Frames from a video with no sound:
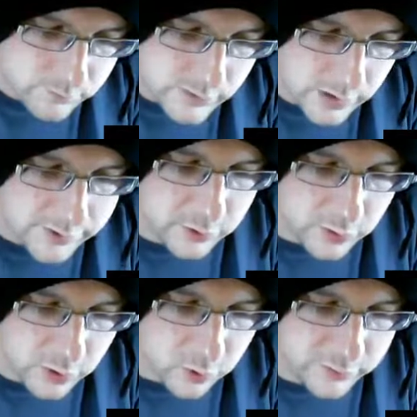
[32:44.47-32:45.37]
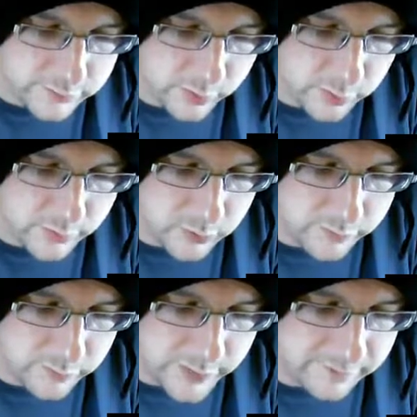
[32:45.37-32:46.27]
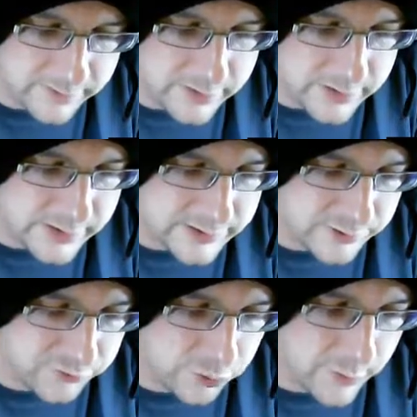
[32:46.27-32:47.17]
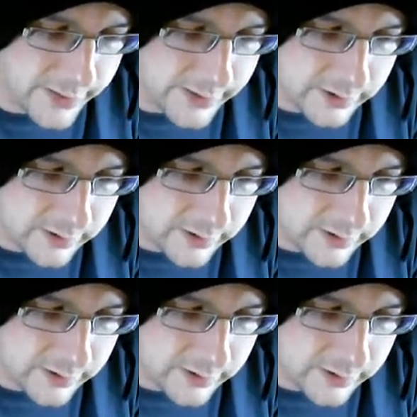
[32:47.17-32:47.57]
I think on the whole, it's probably more of a benefit than it is a drawback.